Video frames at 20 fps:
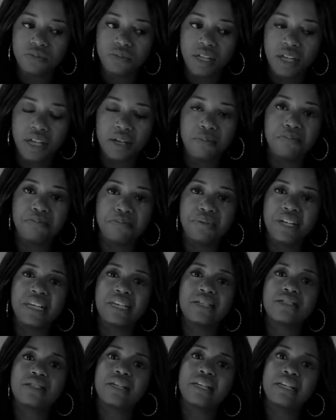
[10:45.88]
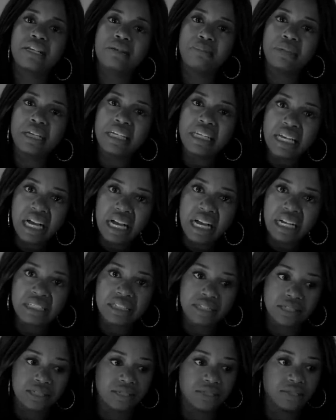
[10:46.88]
him belittling me
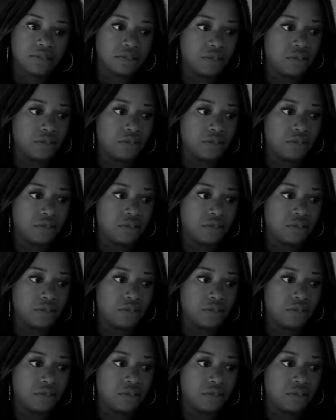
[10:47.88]
as,